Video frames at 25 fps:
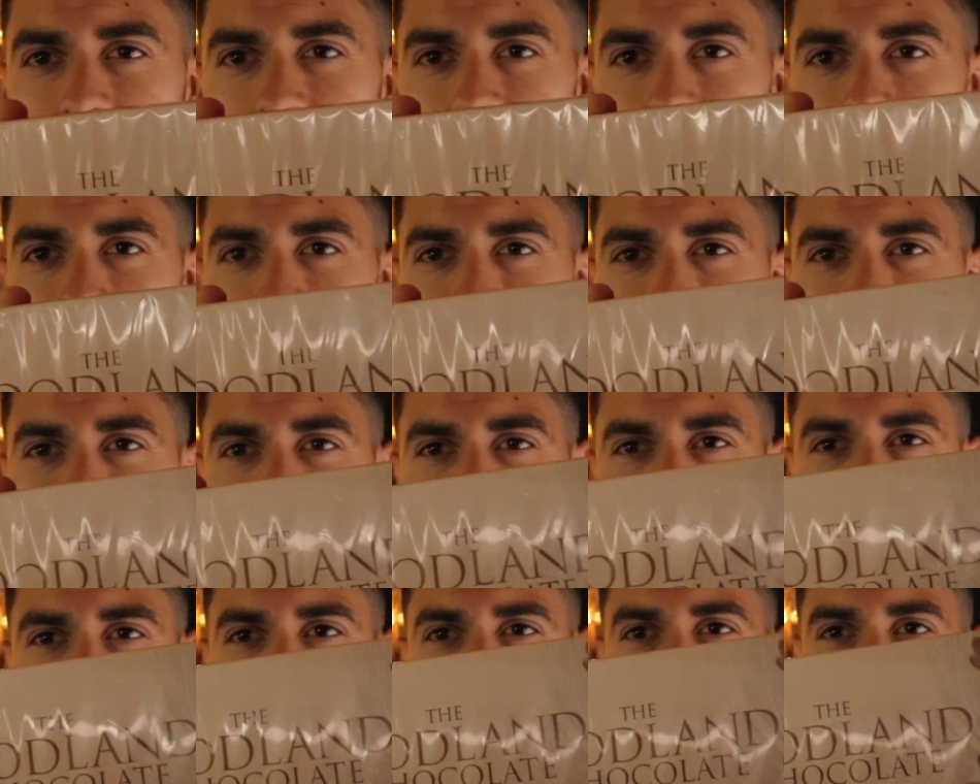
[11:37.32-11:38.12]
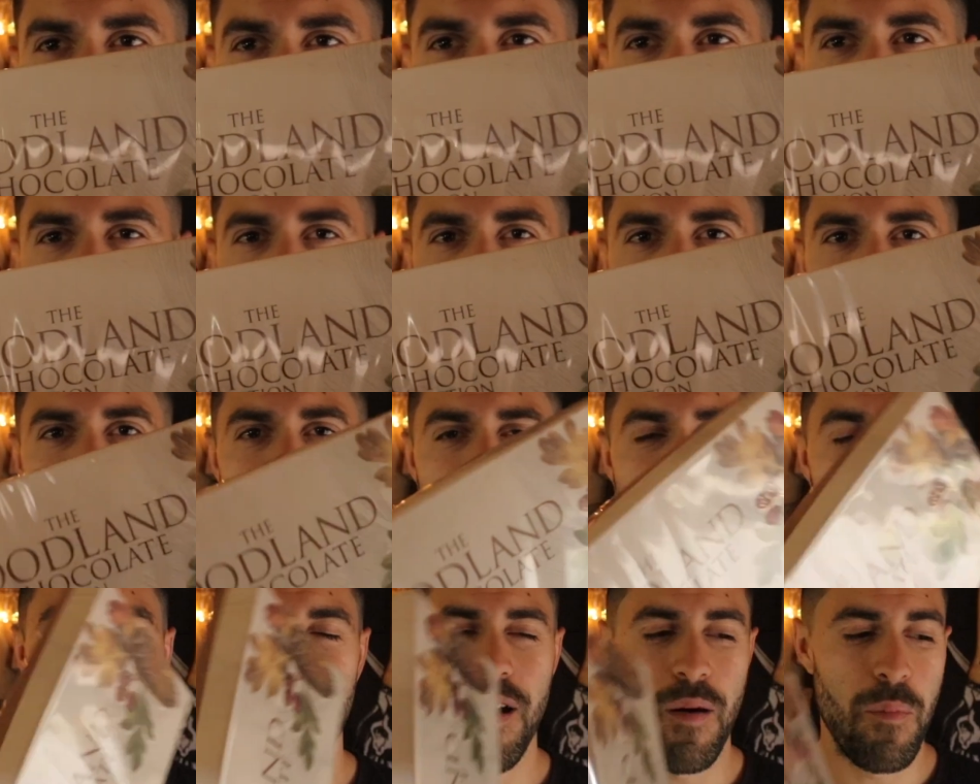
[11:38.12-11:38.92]
Hotel
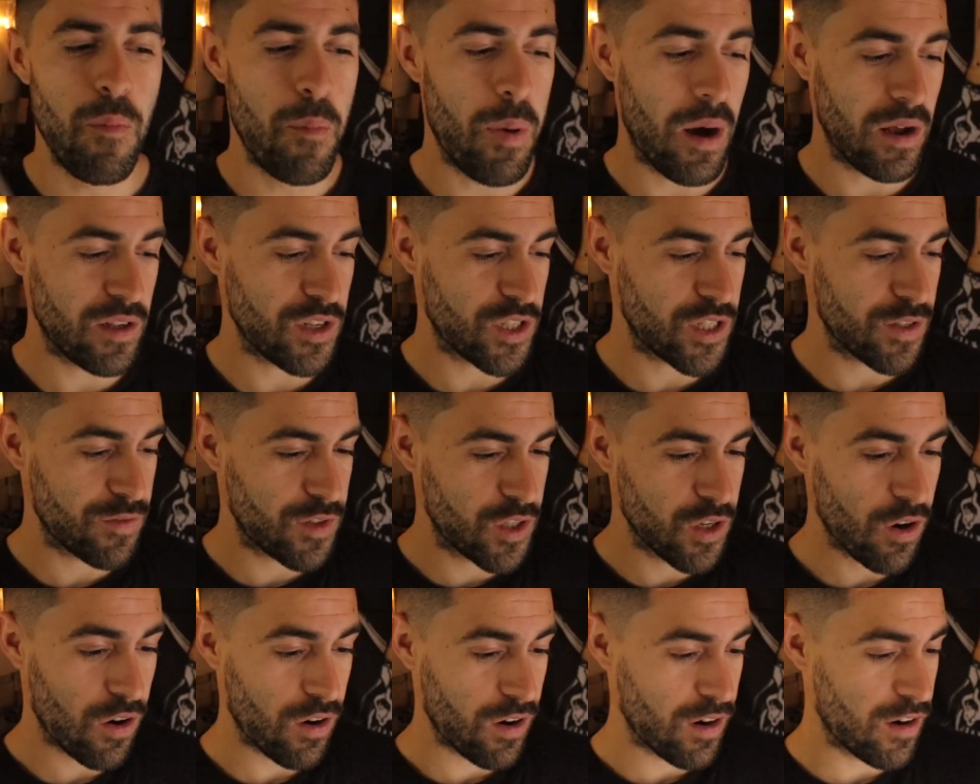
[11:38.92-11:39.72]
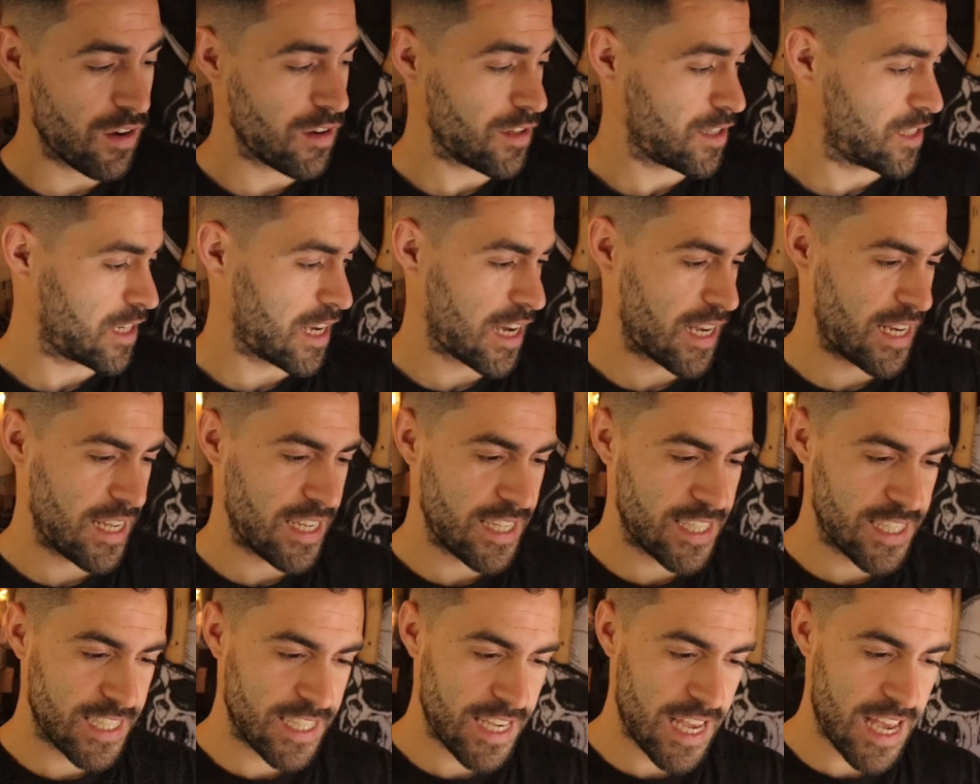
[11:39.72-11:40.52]
Chocolat, a bunch of chocolates, and
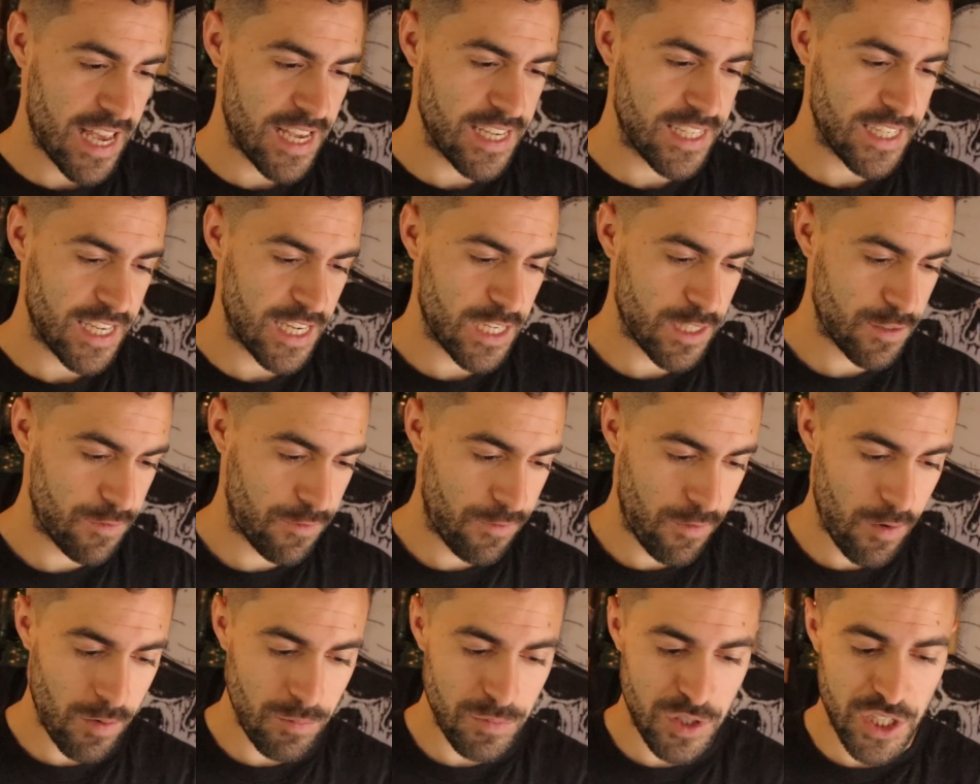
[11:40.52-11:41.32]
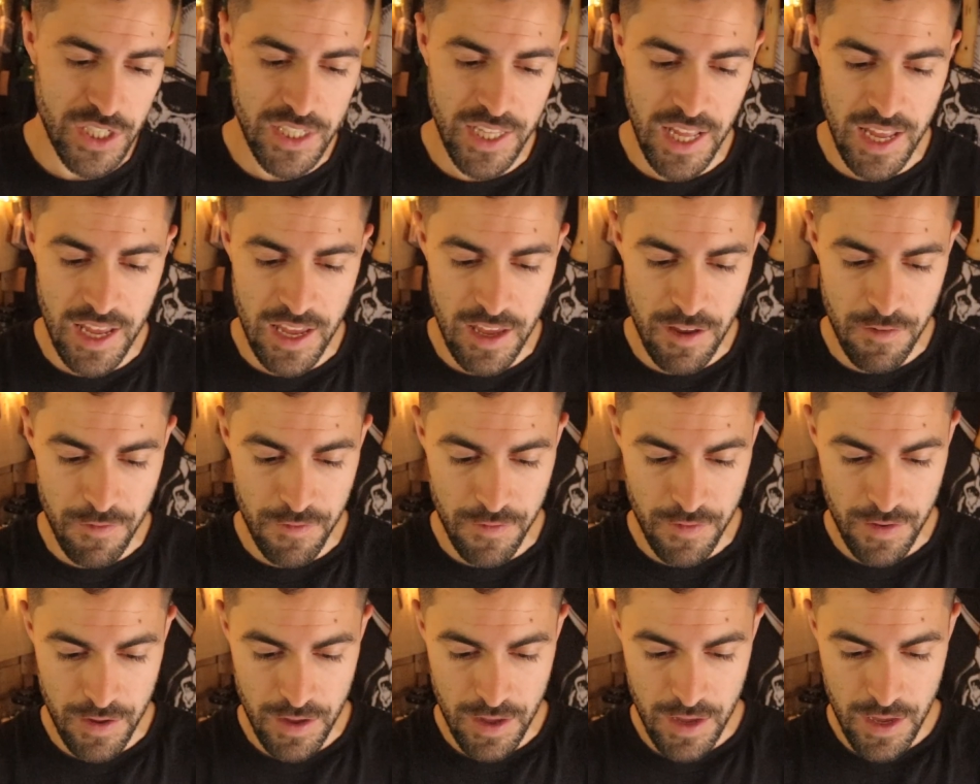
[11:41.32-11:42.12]
he says it's from
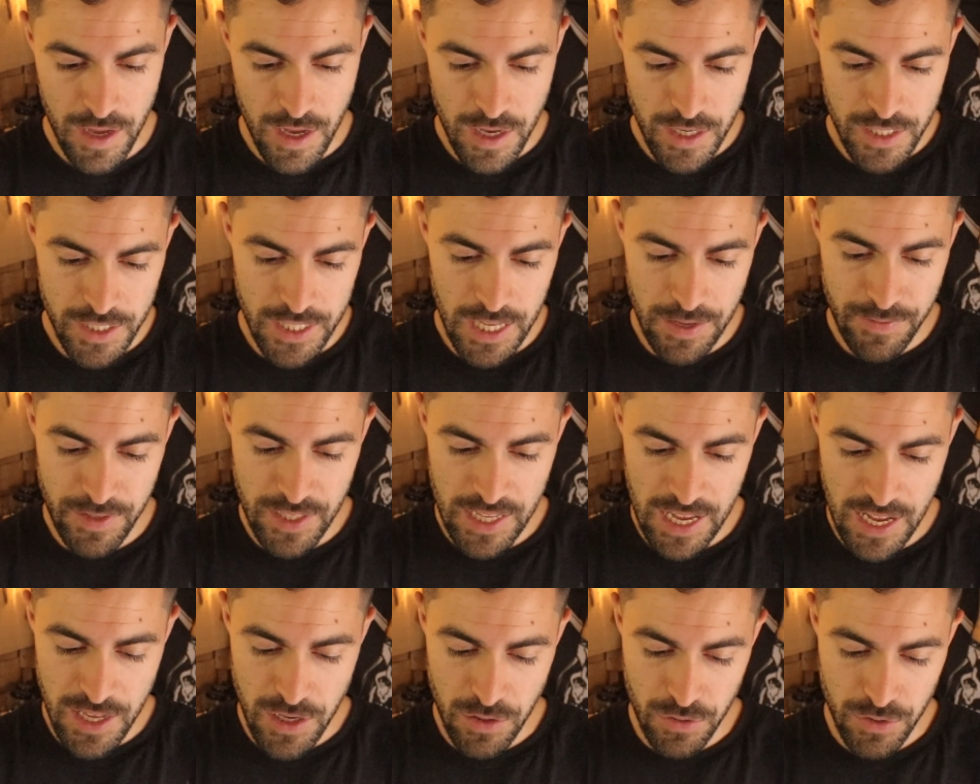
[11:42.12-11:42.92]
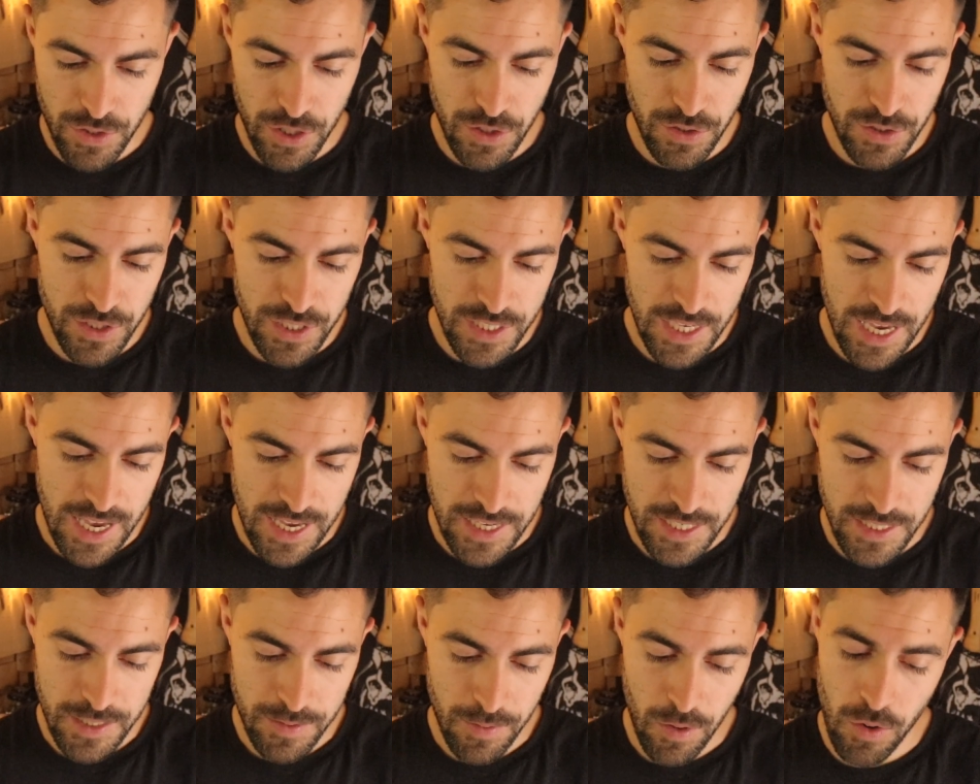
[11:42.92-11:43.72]
Stephen Daniels, who
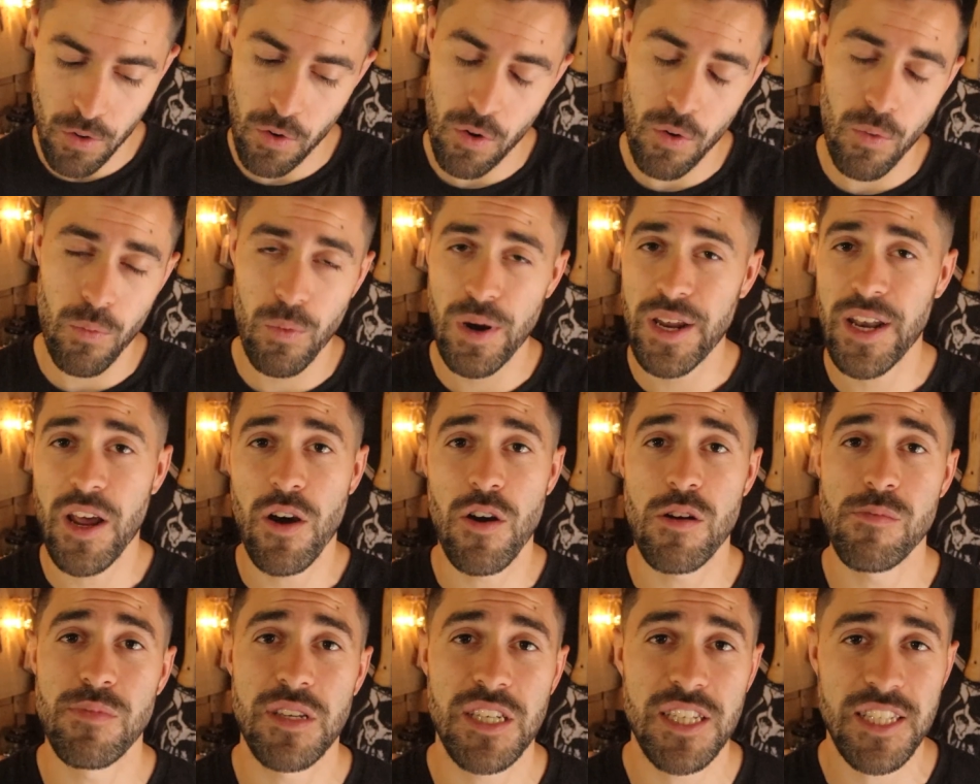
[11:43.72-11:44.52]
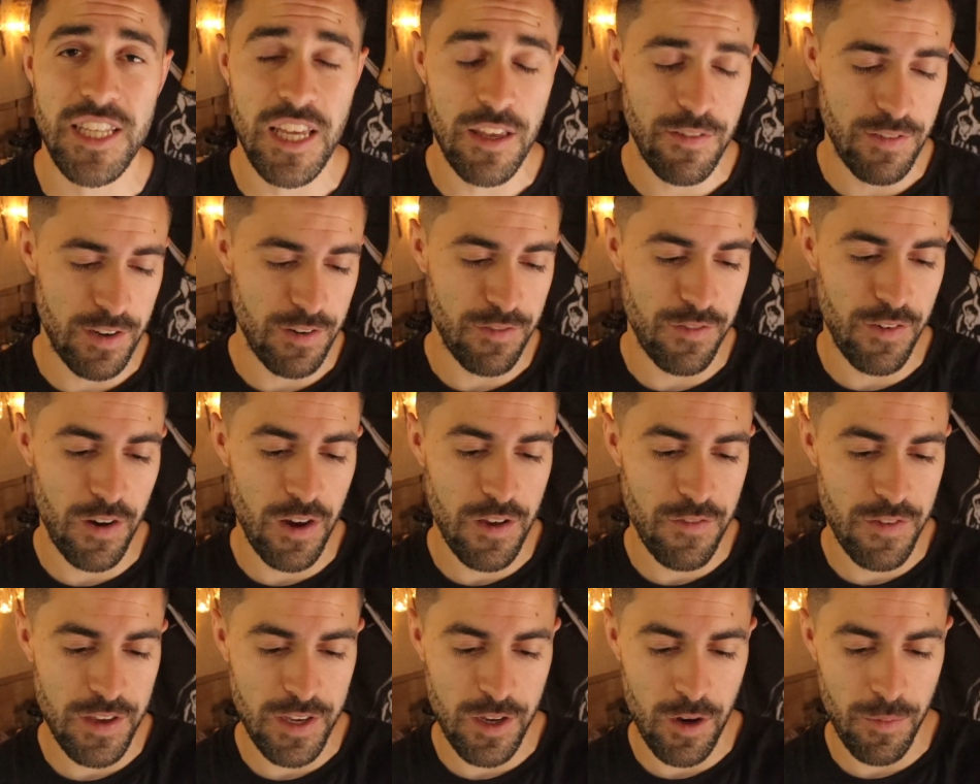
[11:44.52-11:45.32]
says, or we know him as Stephen
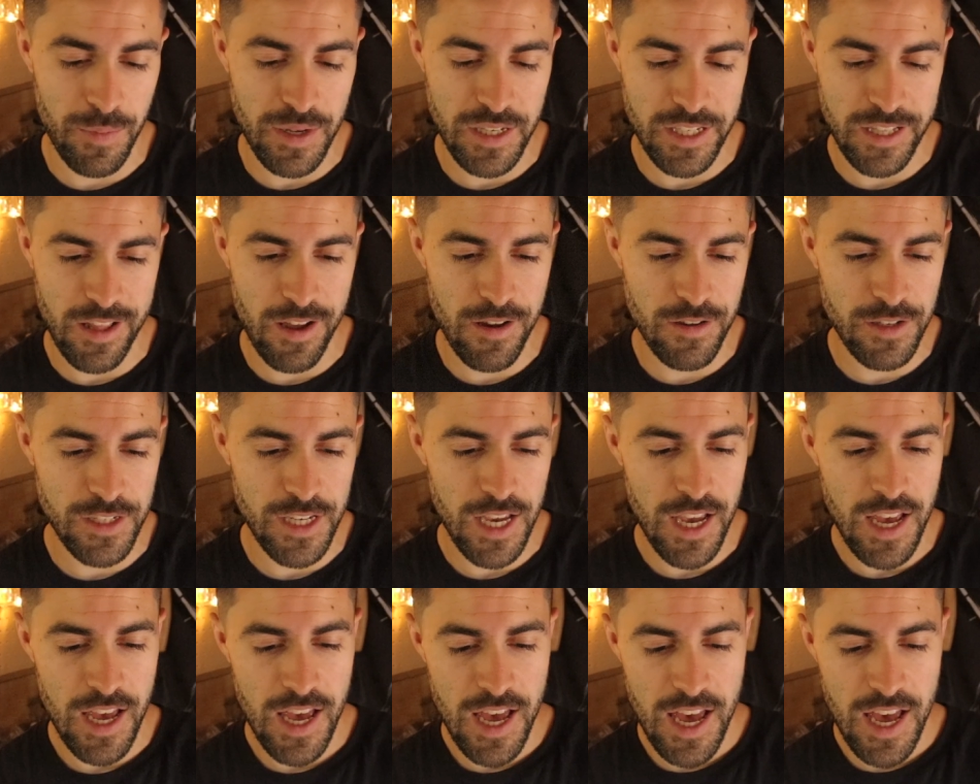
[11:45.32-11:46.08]
Fife, he comments loads.